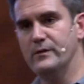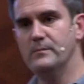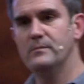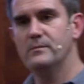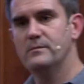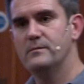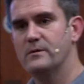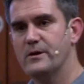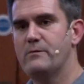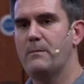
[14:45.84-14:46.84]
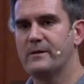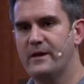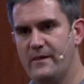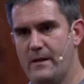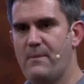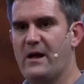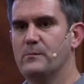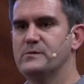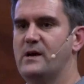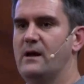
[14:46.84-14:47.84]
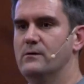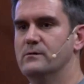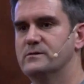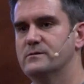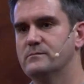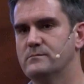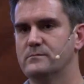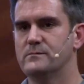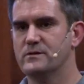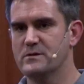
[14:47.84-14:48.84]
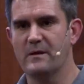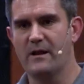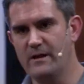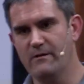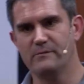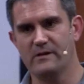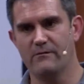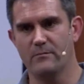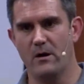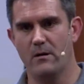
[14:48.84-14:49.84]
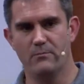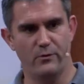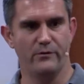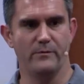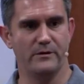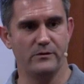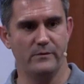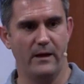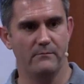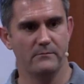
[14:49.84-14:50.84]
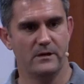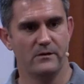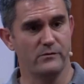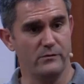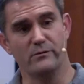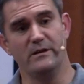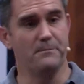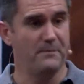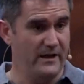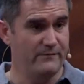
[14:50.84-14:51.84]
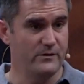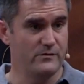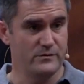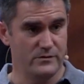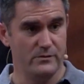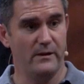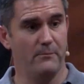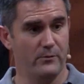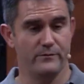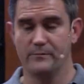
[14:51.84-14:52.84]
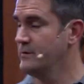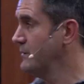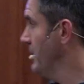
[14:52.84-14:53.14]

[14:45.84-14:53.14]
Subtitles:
them can replicate their backup silos to something like EMC Avamar. Both of them can do that. So you don't need the paid version to do that. Both of them can do